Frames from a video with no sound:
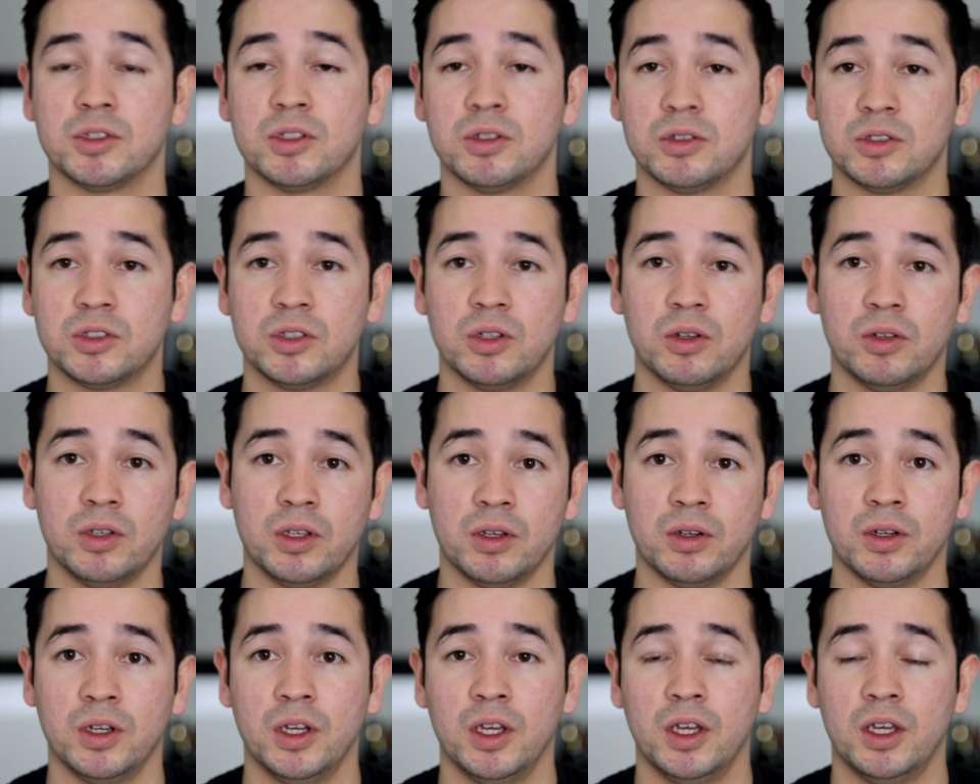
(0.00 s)
So I'll show
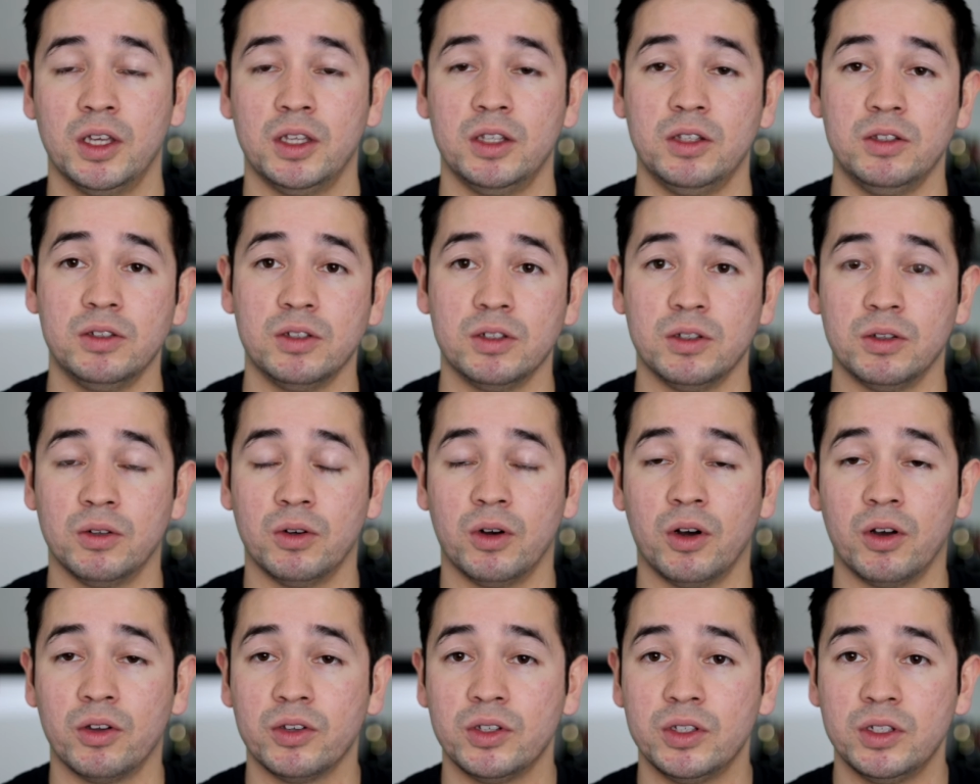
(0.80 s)
you.
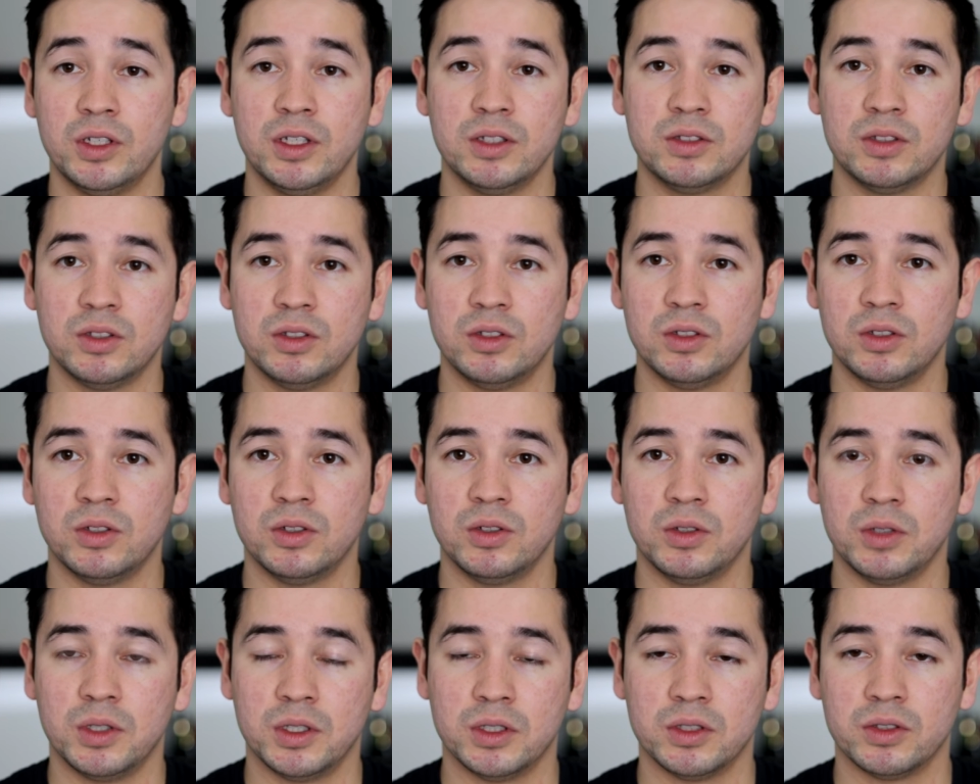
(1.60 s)
All you need to
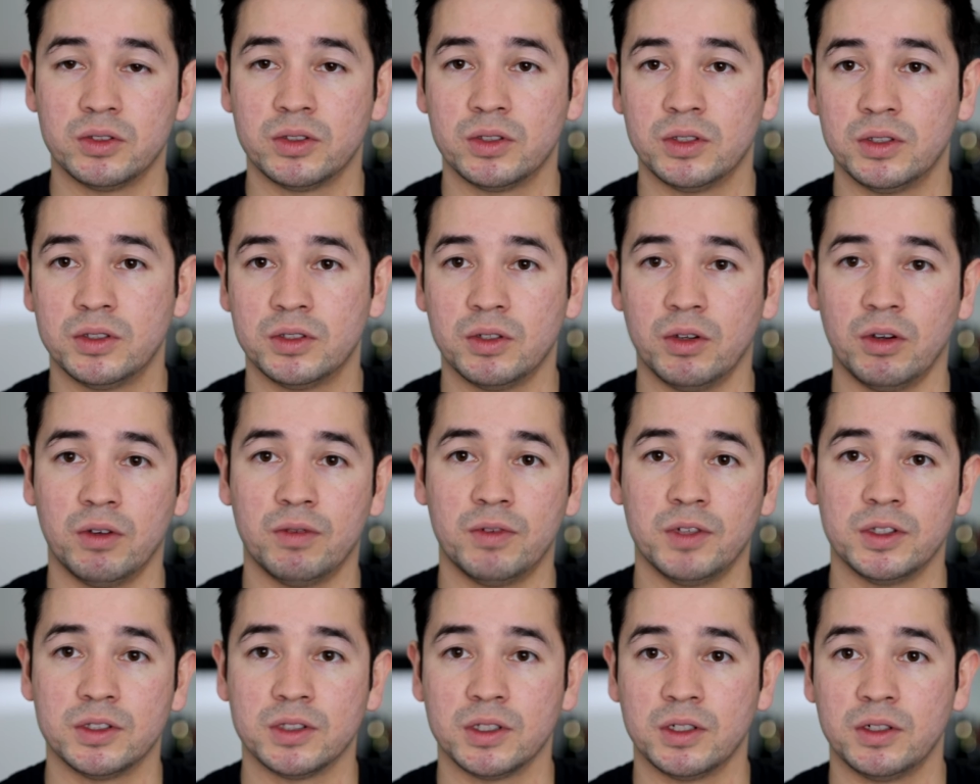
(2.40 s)
do is, so
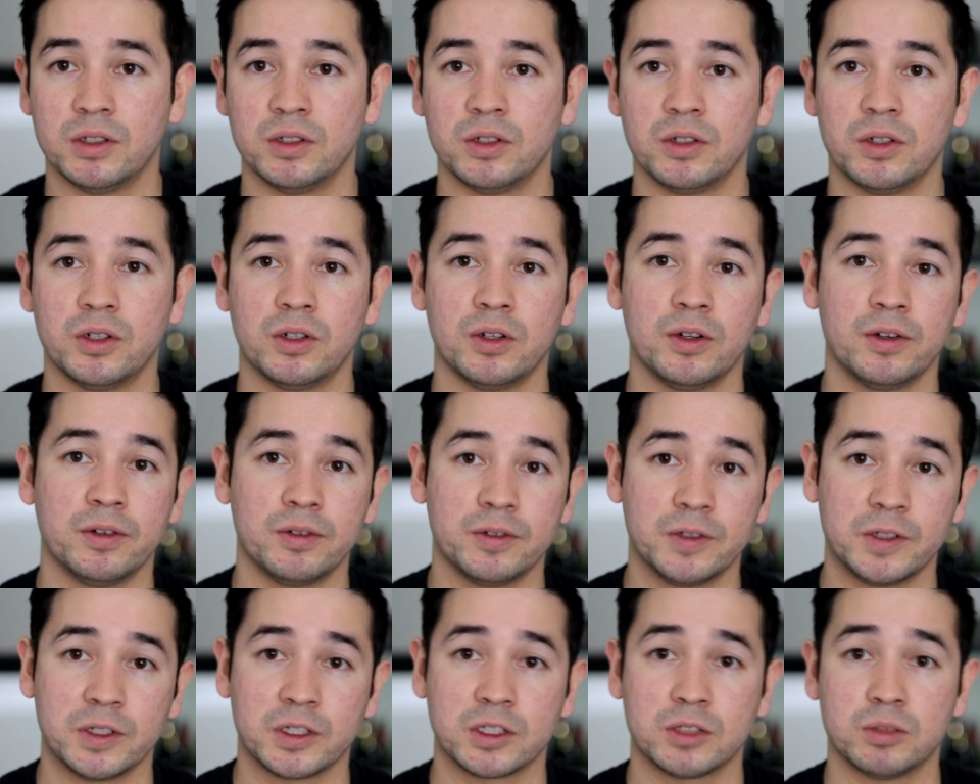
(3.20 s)
if it's under and
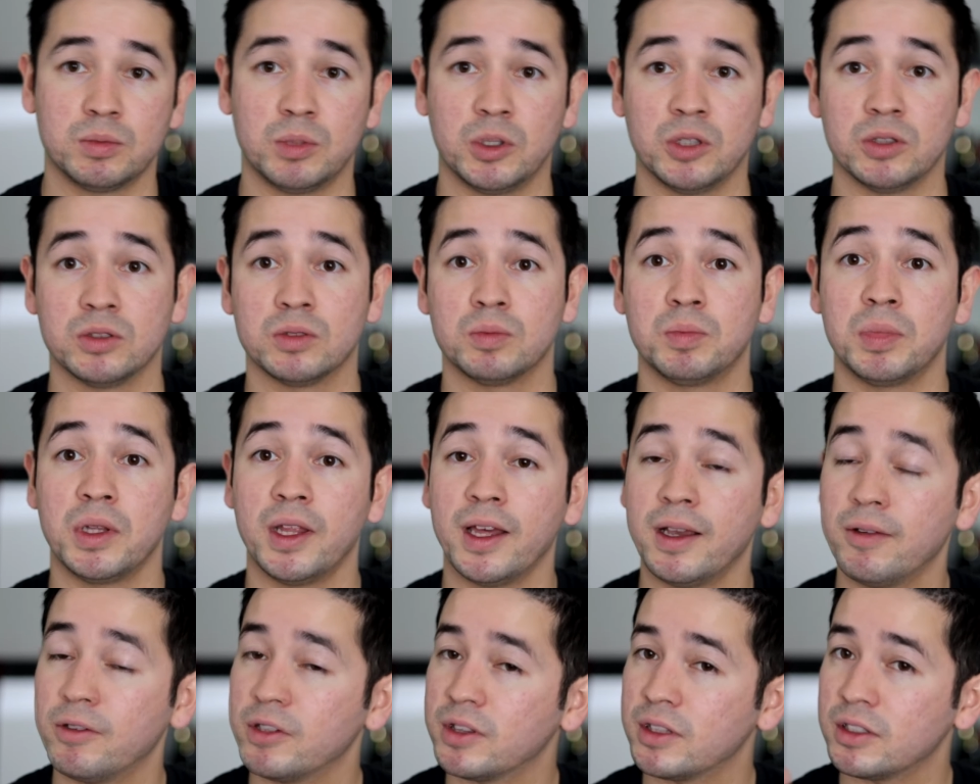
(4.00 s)
overexposed,
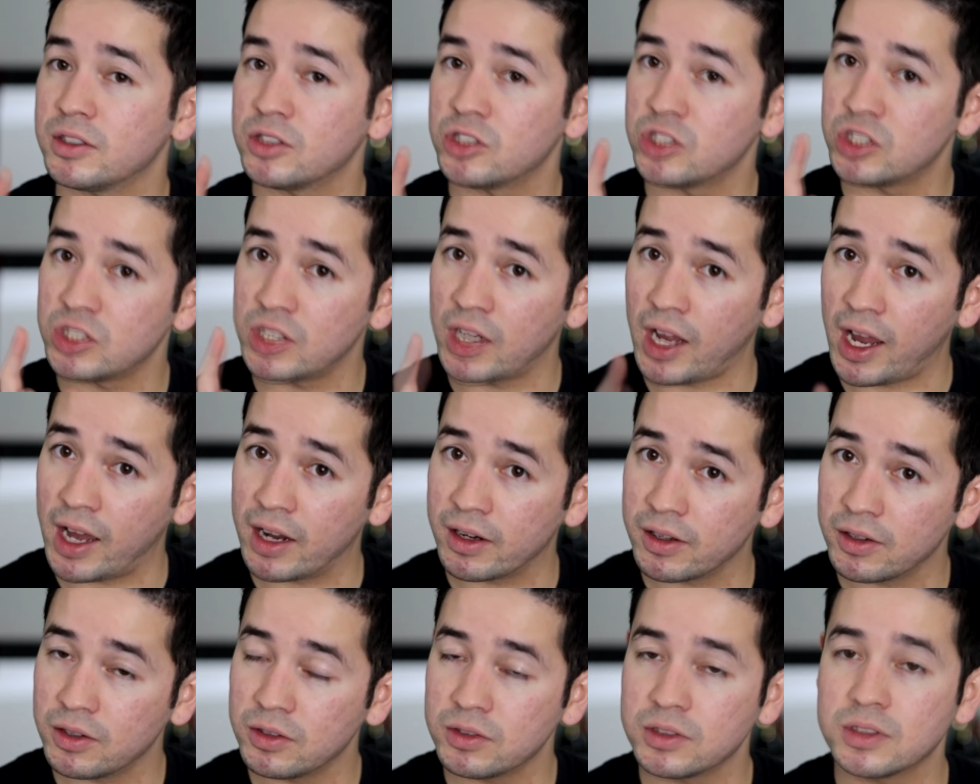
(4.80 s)
play with the
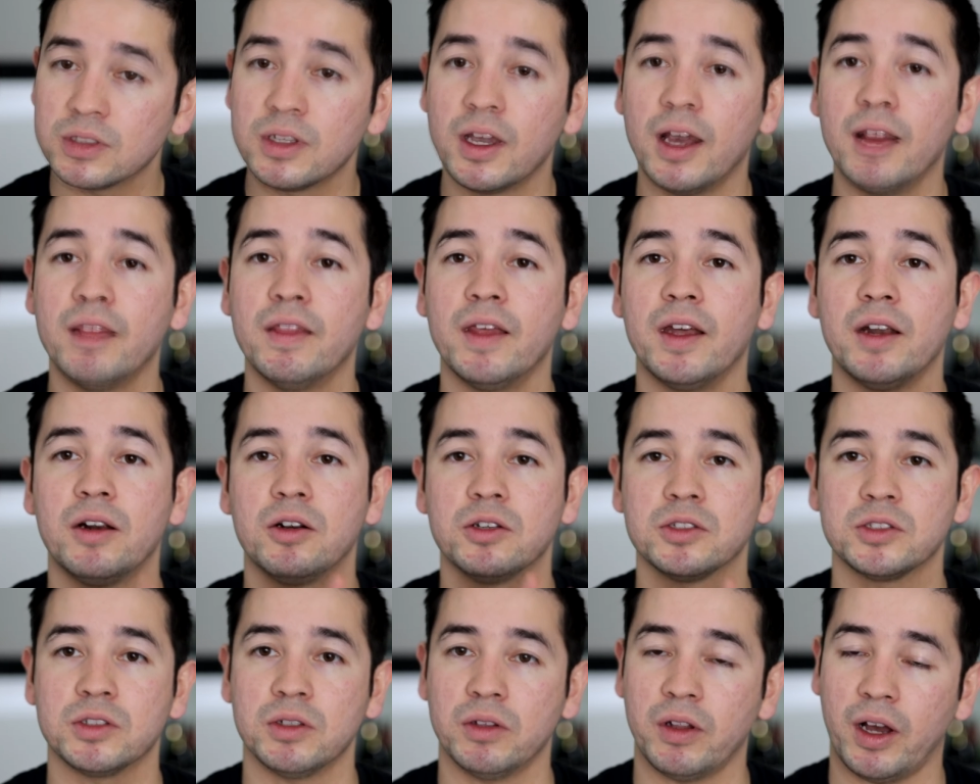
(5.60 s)
shadows and then
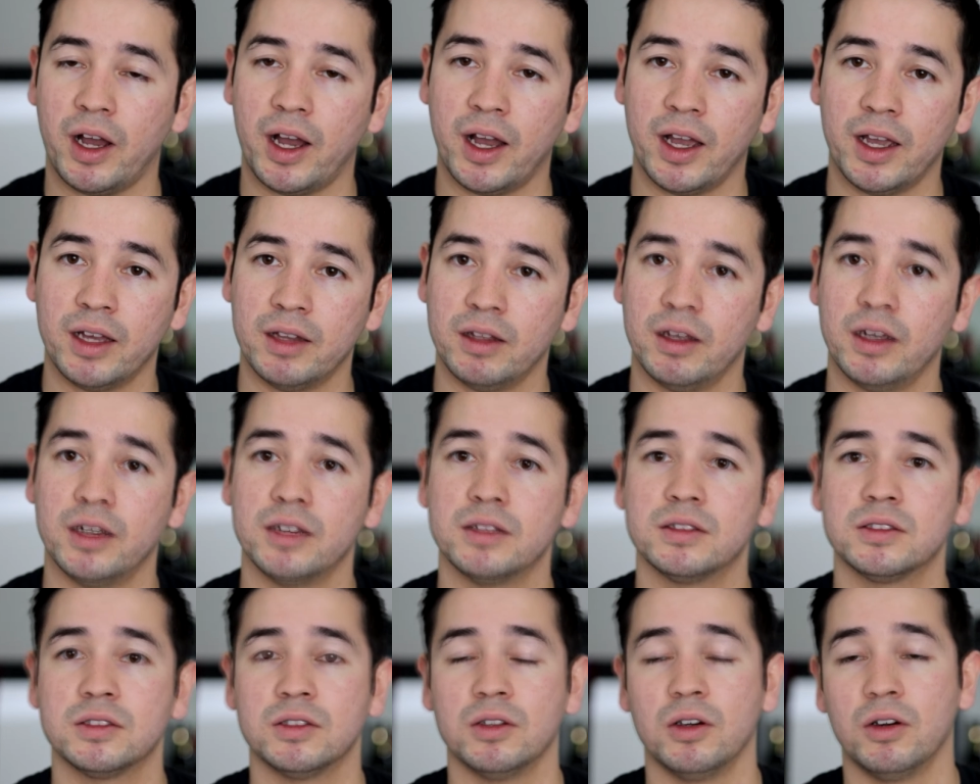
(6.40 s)
also the
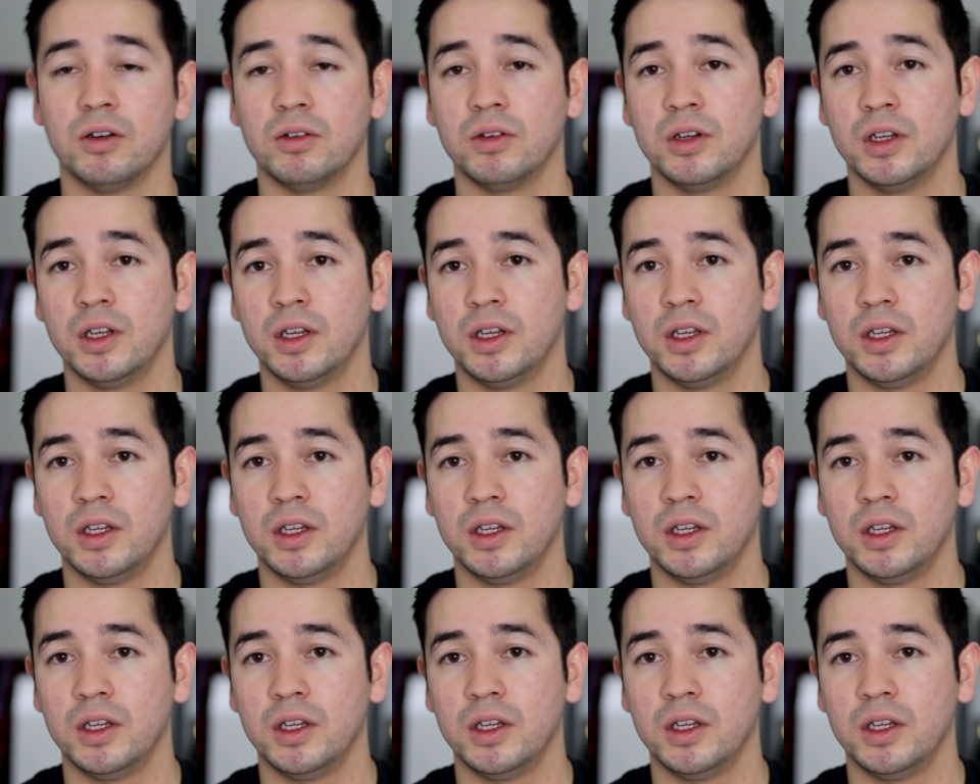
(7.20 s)
highlights. So